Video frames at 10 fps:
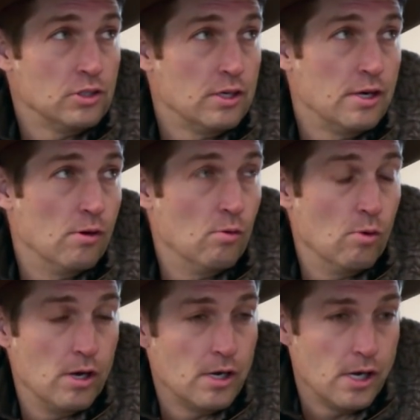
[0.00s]
so I know
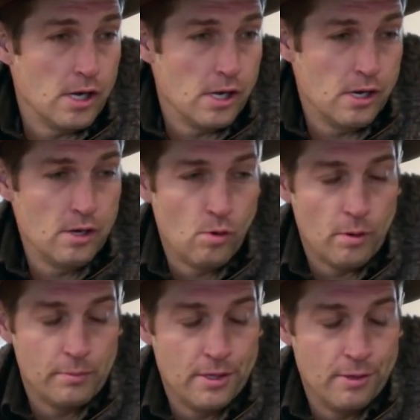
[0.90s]
what I'm
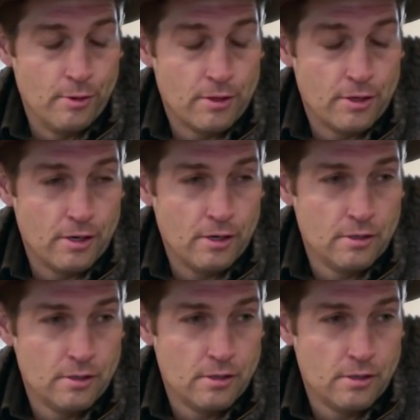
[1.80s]
dealing with here.